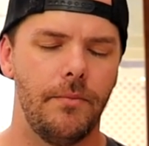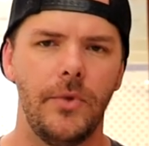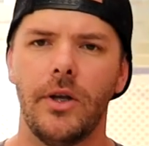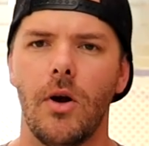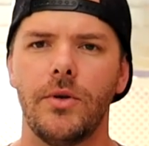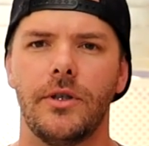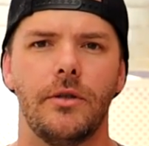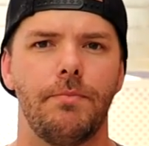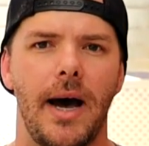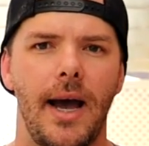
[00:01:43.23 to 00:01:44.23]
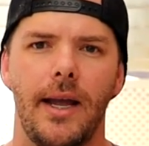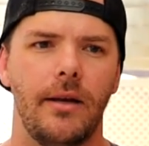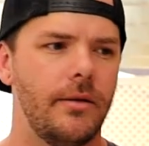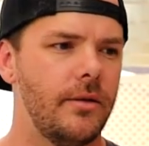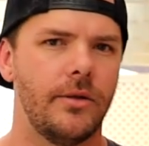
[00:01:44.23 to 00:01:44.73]
You can always just buy
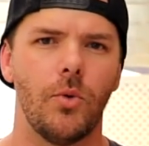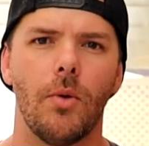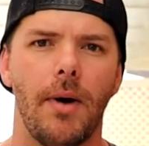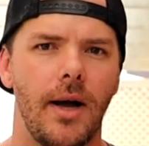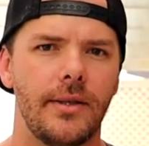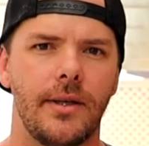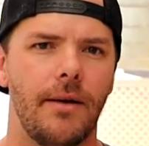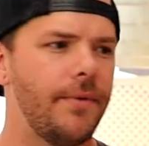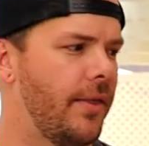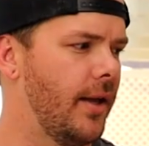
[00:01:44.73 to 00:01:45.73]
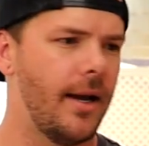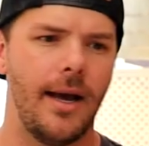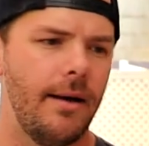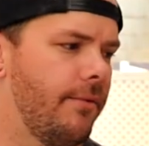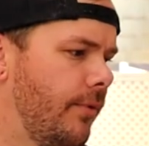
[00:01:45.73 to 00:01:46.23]
store-bought stuff. I think I
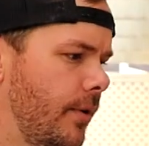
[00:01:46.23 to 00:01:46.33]
have,